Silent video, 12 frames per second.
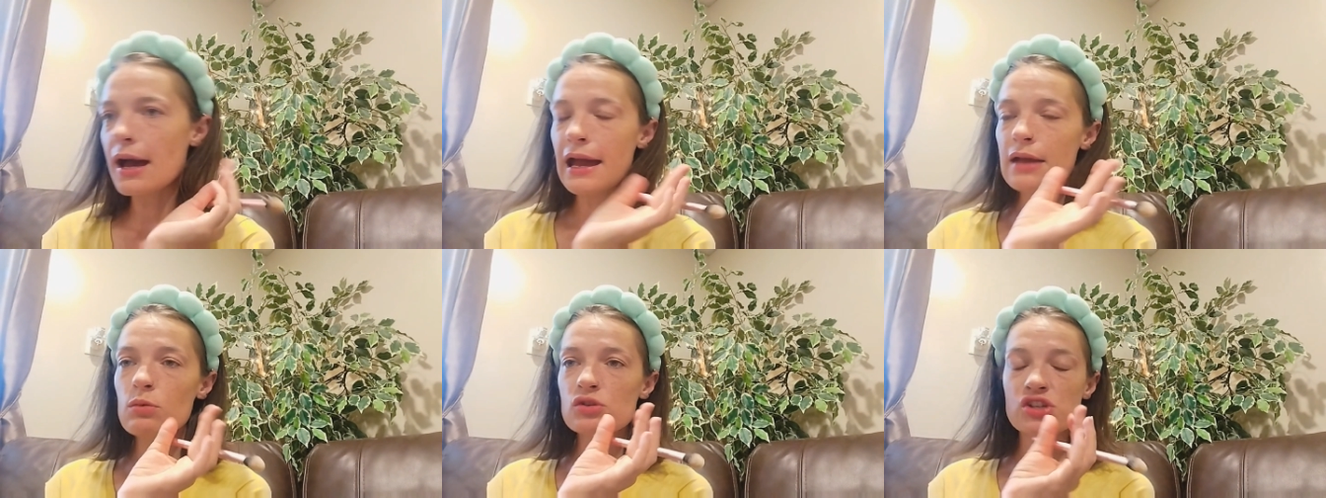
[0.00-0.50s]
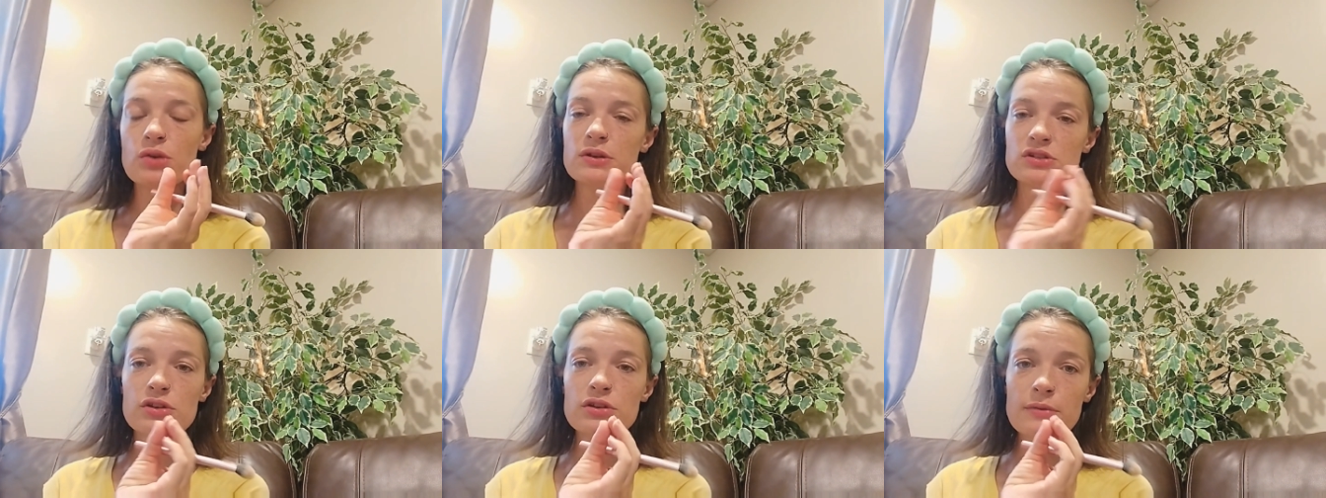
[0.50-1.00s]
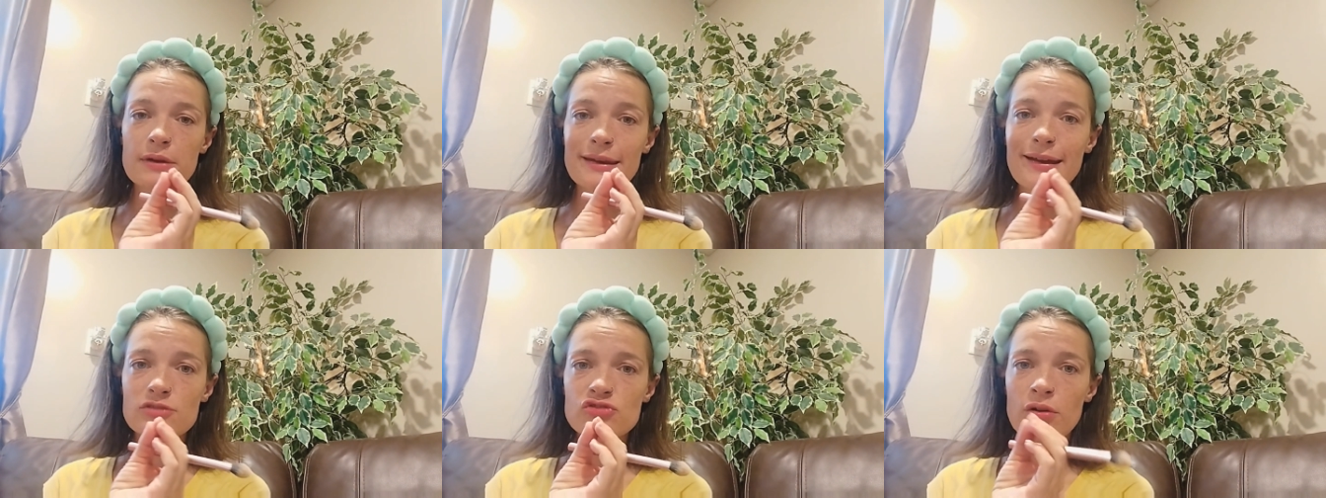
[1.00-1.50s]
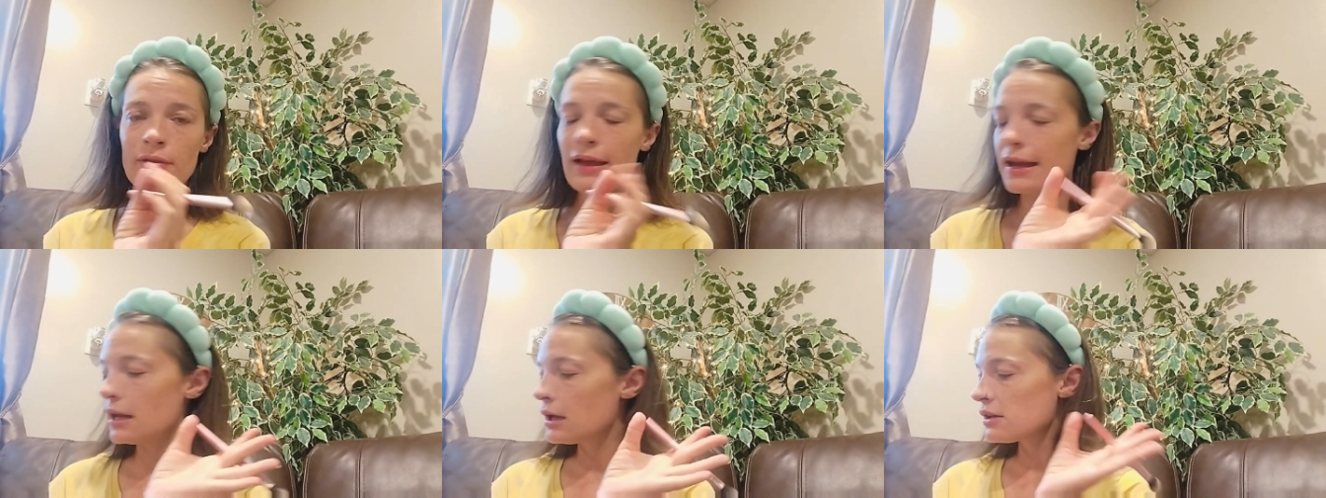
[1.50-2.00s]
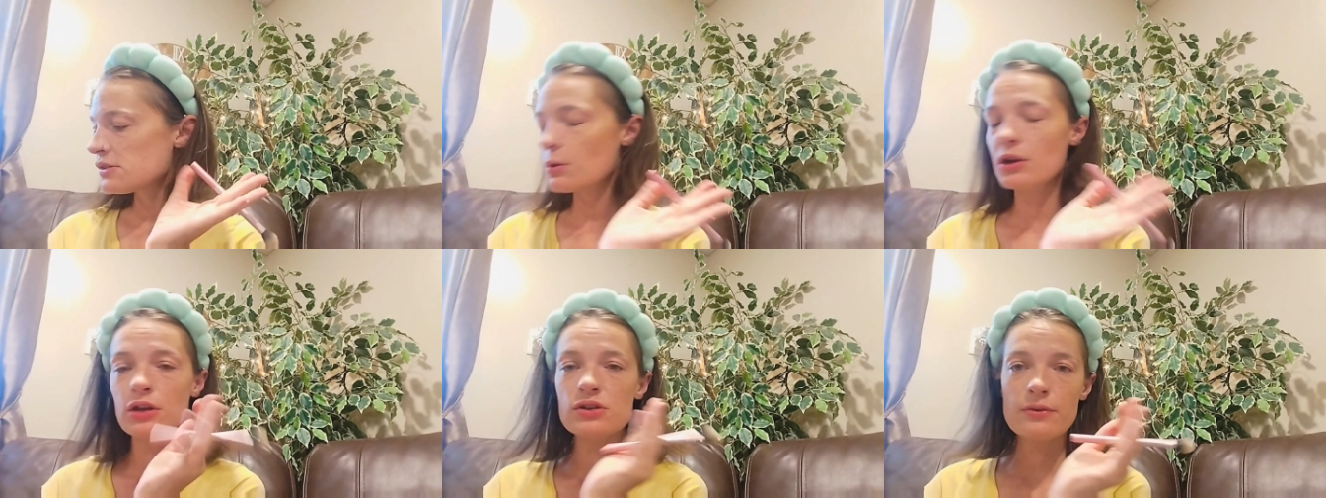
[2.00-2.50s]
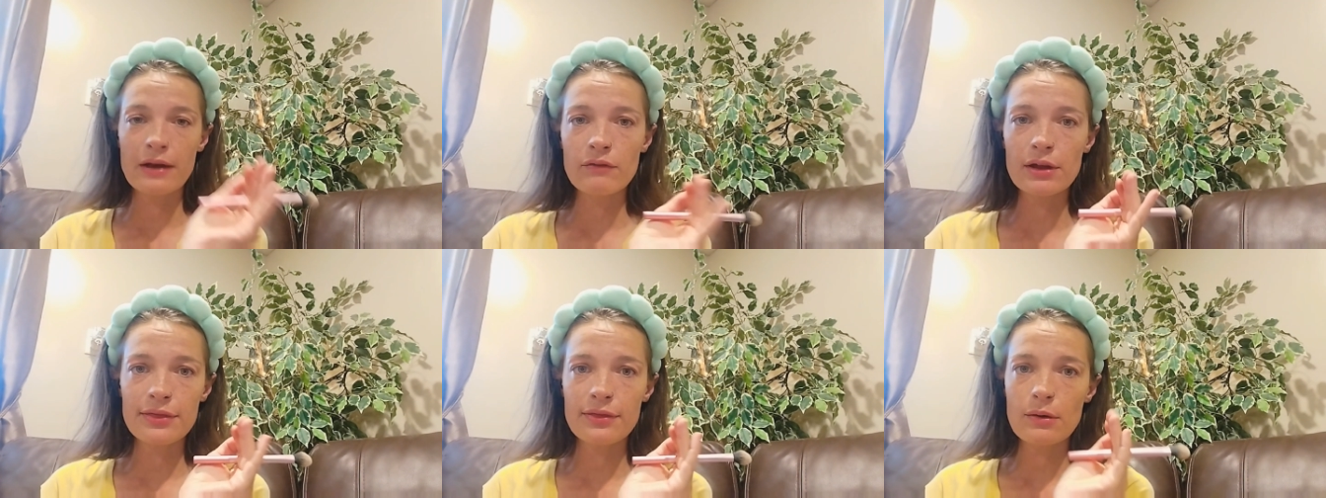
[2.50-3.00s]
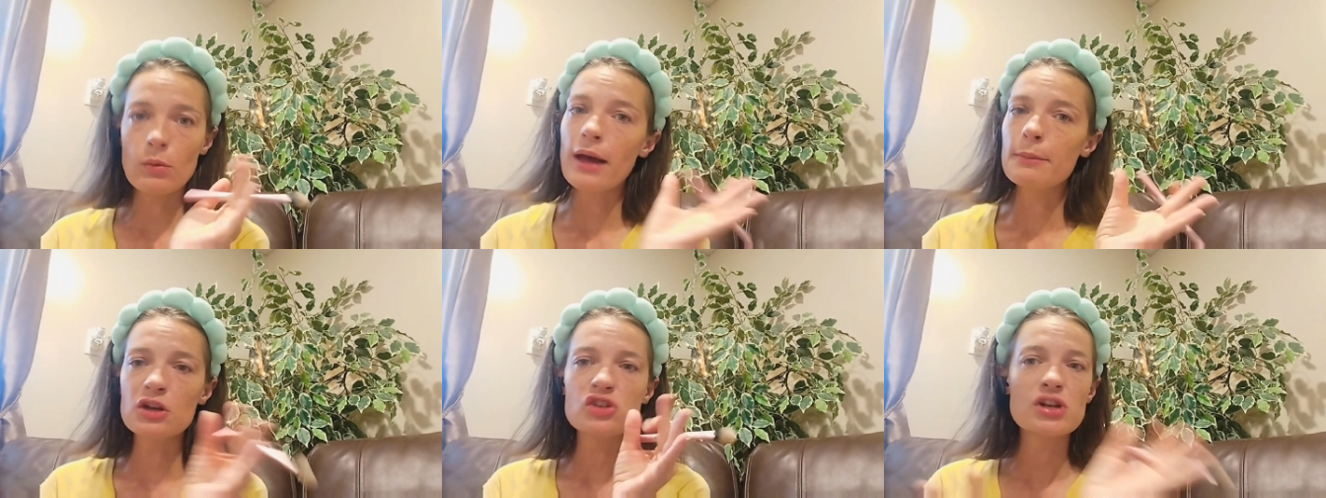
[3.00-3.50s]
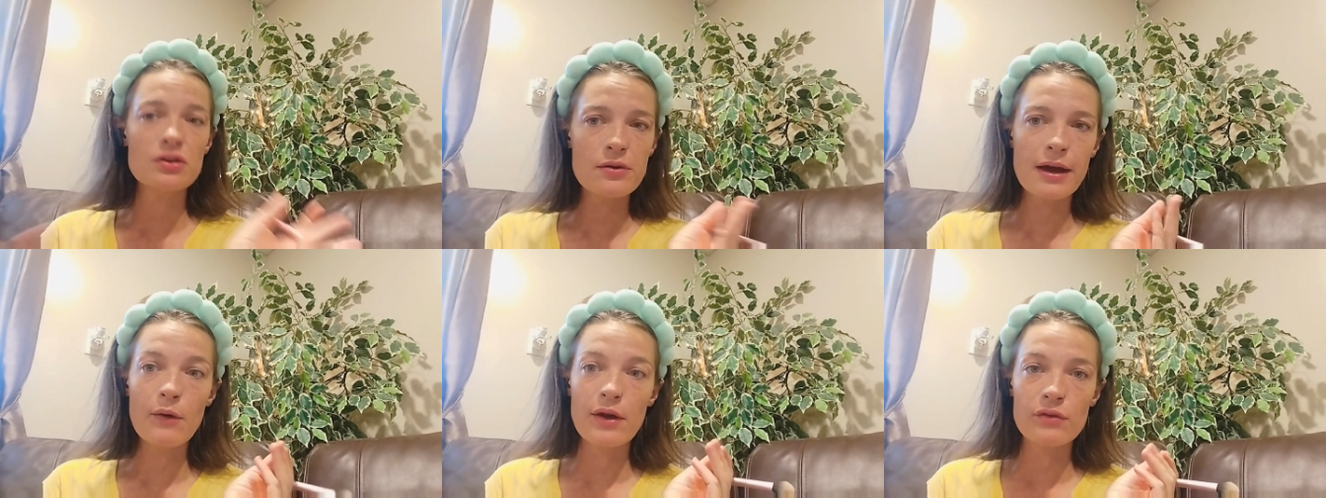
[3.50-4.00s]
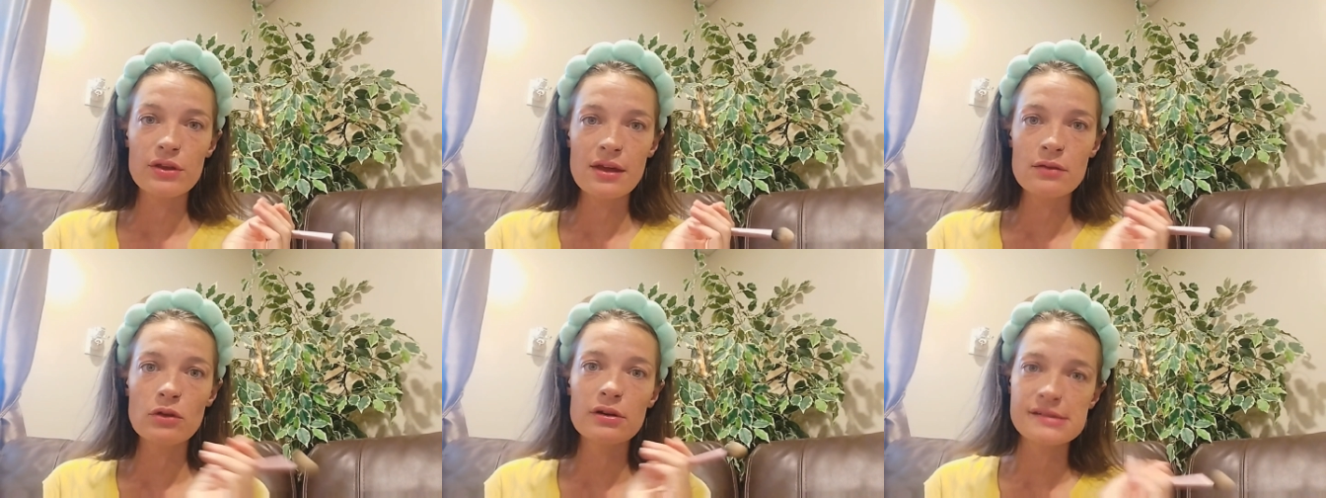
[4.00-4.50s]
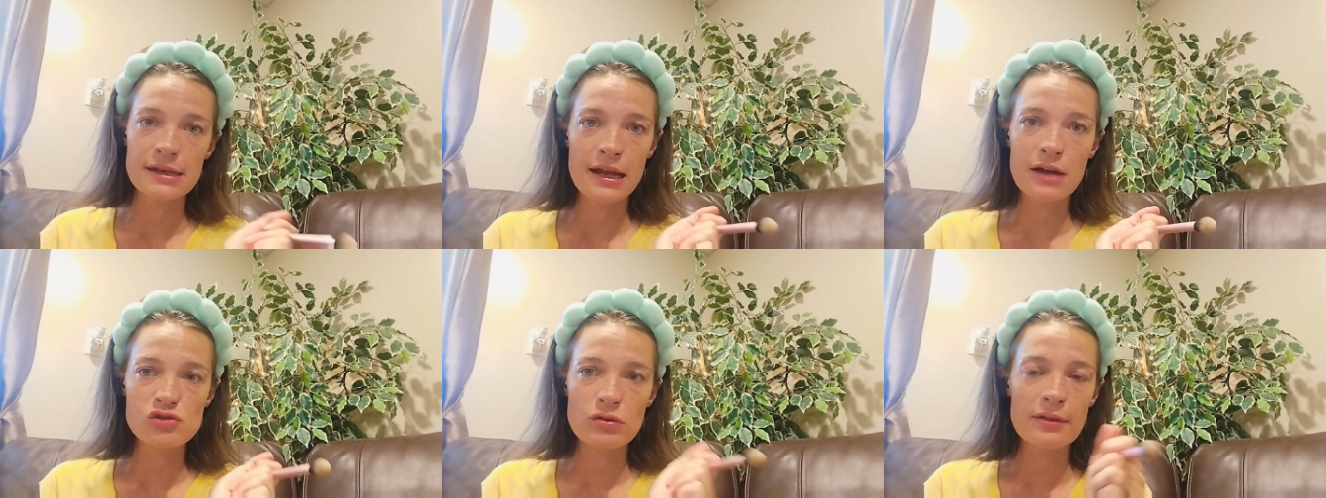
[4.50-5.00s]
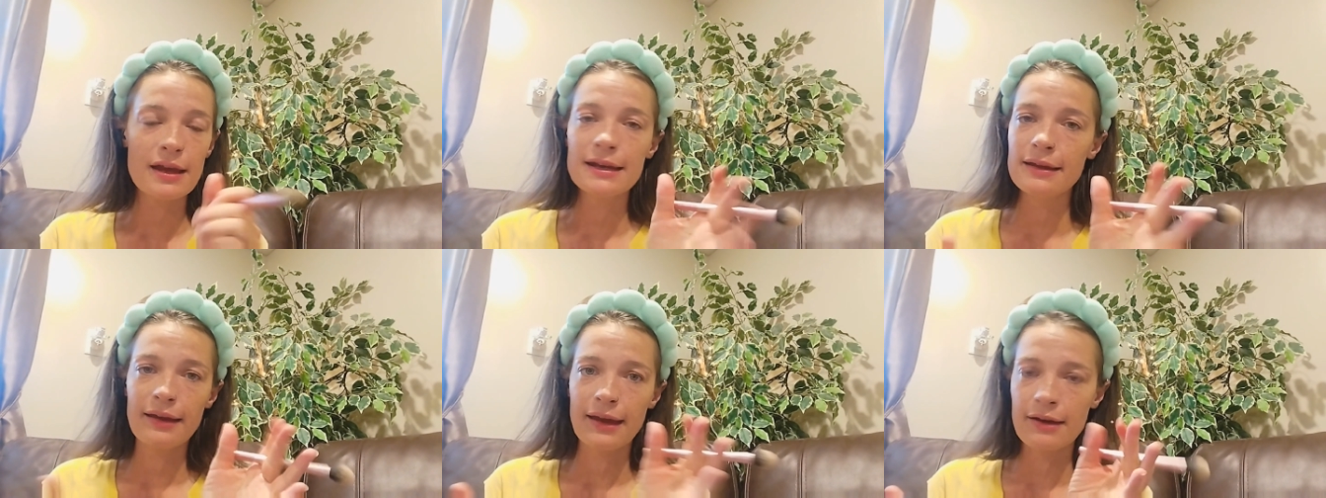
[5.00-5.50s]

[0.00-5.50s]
I will show it to you in natural lighting because we're going to do I'm going to show you how everything looks in natural lighting